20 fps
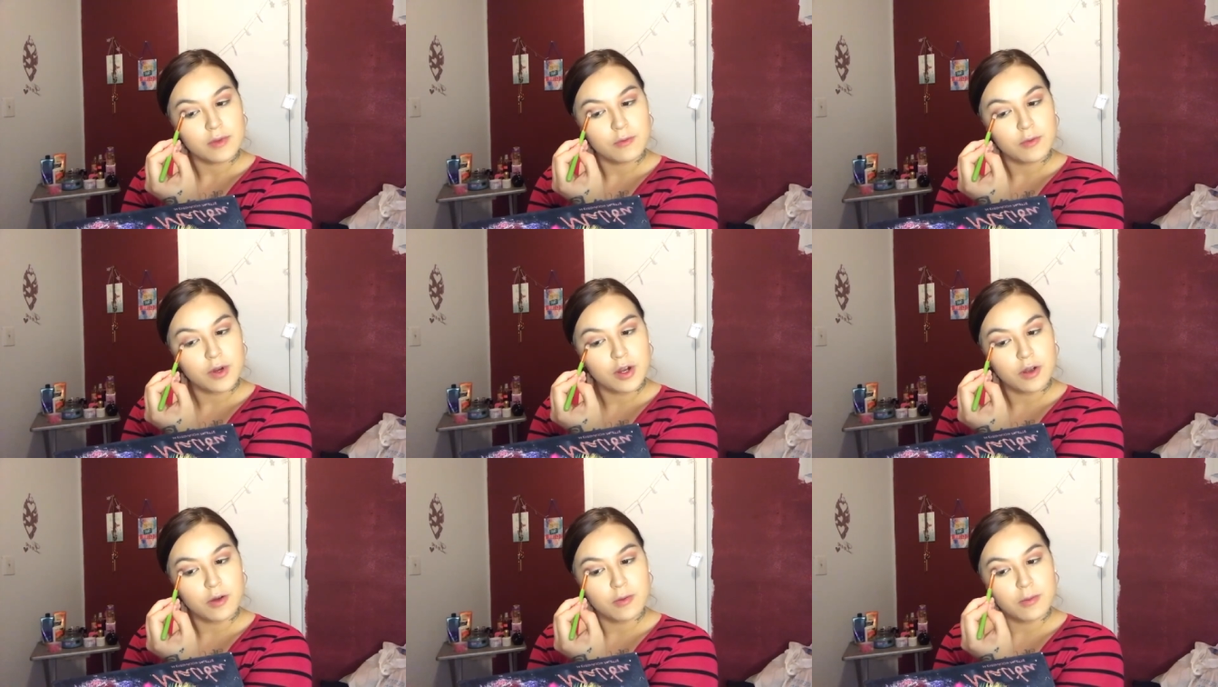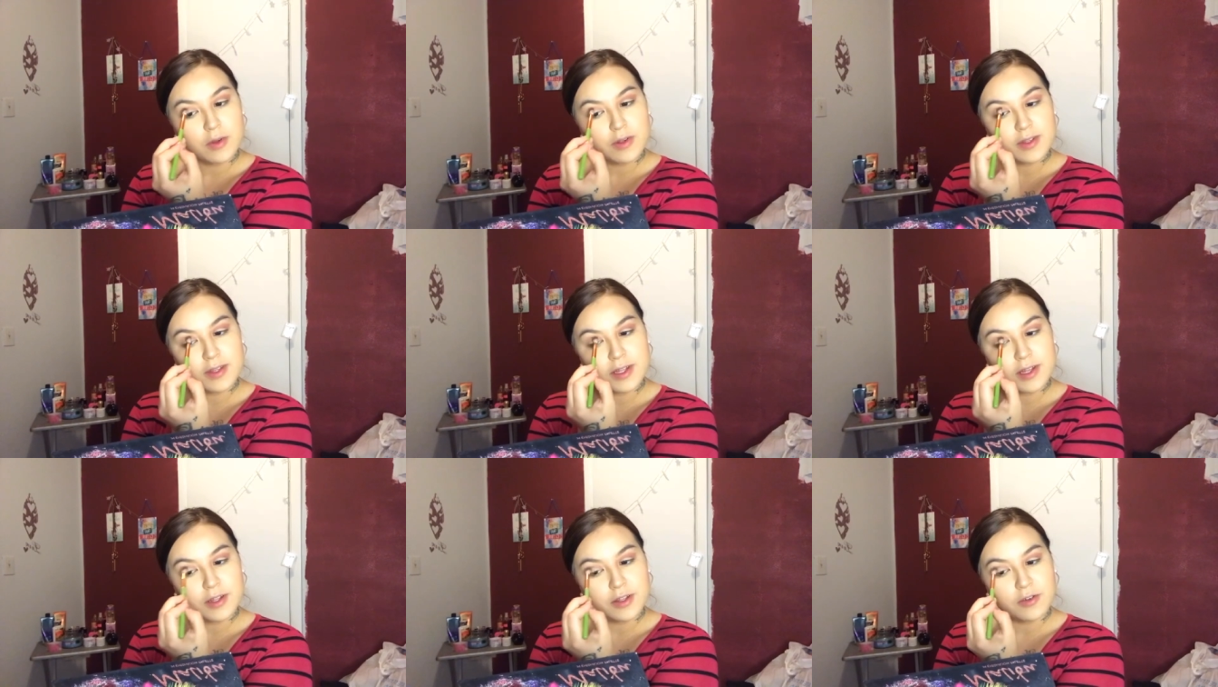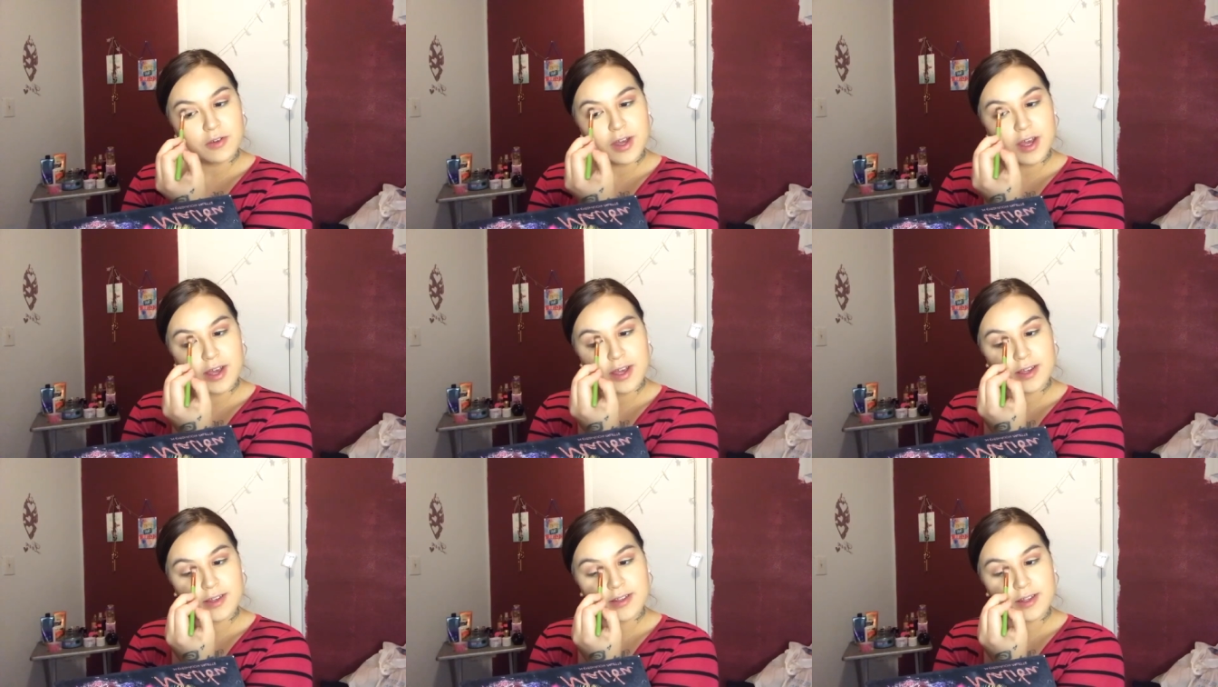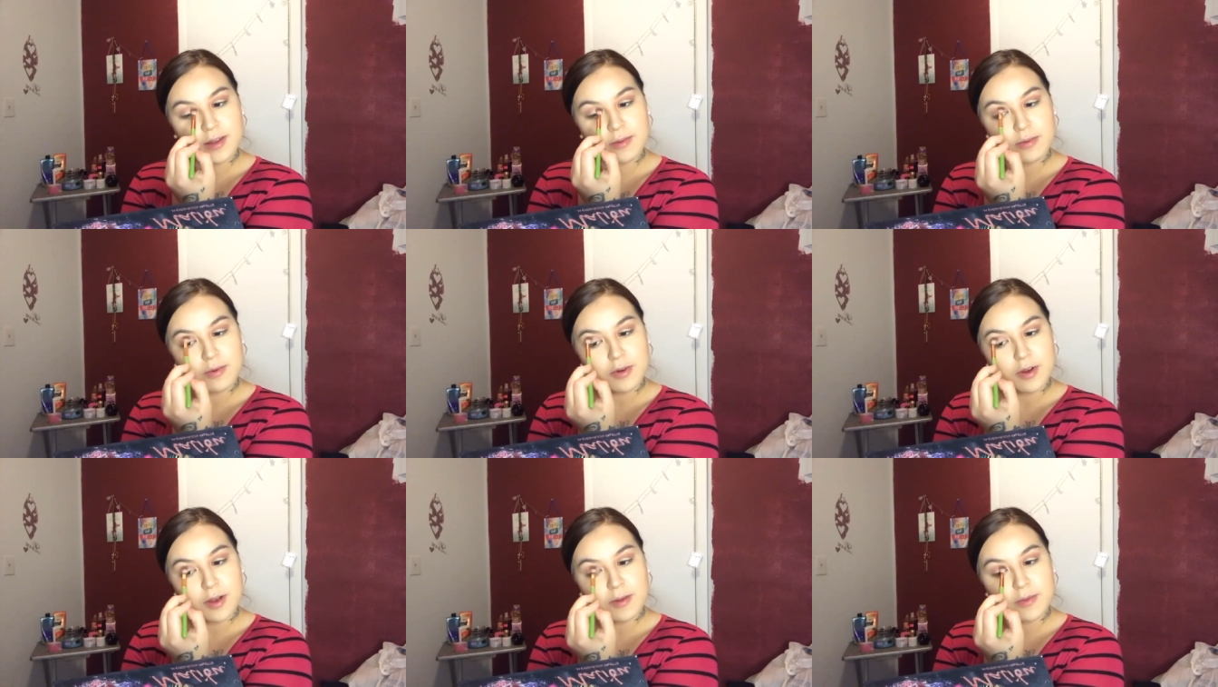We're almost done, you guys, I
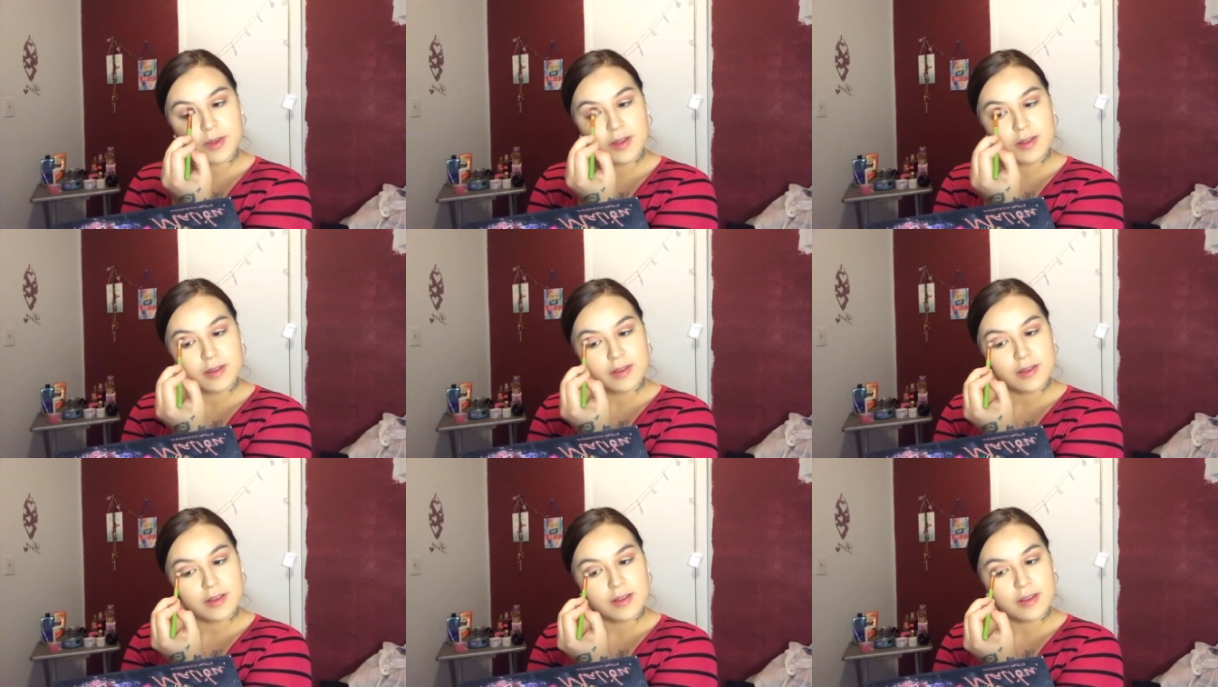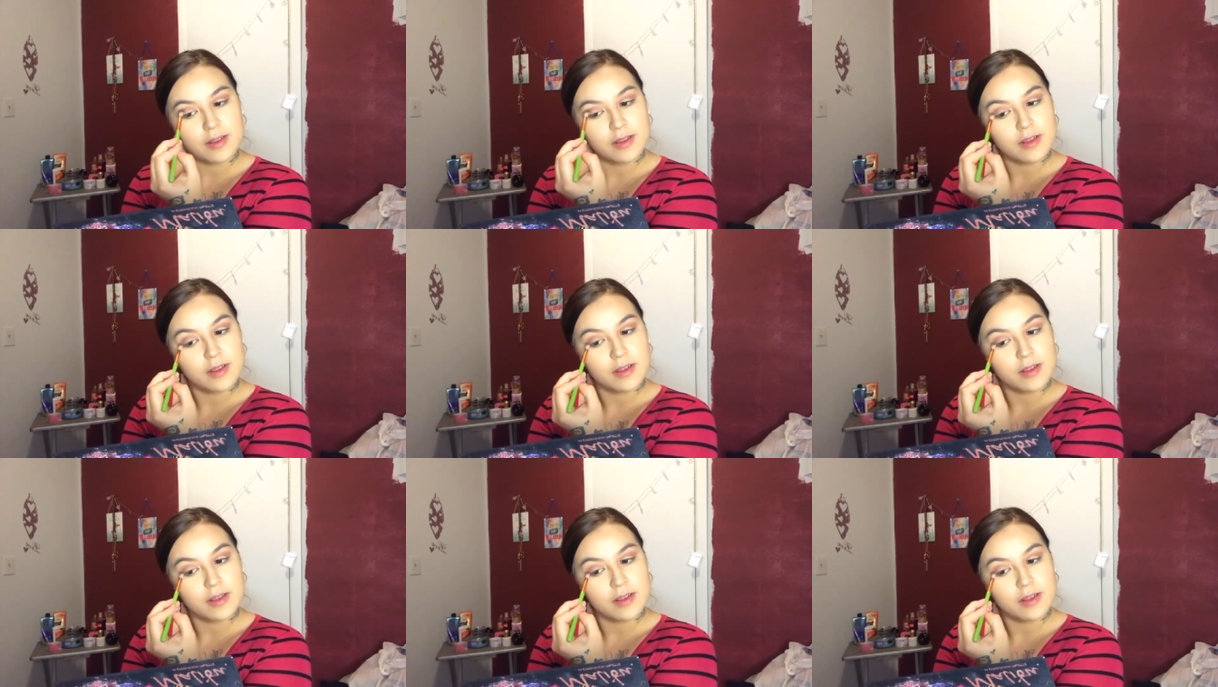promise.